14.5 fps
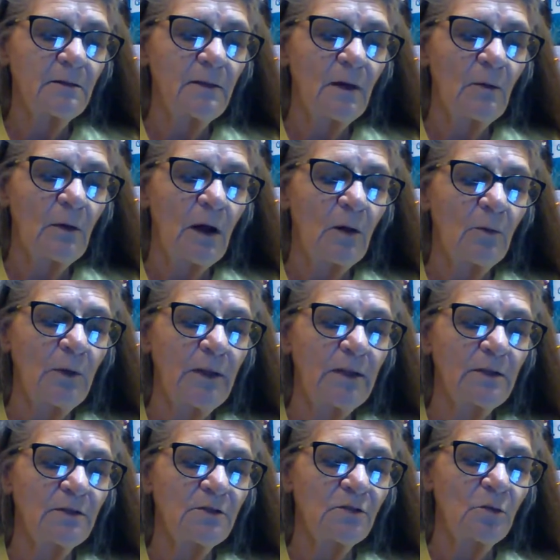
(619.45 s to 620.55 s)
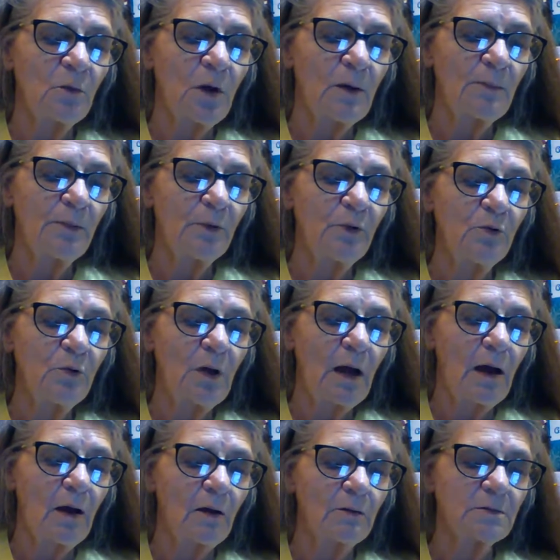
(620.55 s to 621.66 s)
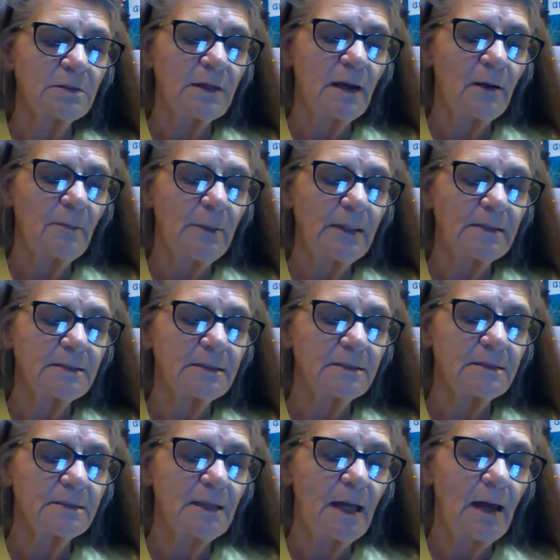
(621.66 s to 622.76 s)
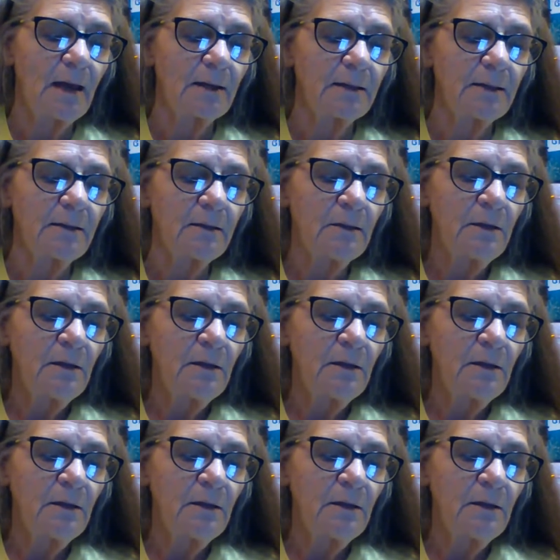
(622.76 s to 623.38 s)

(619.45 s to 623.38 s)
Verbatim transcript: though I went into what Prue calls our best society.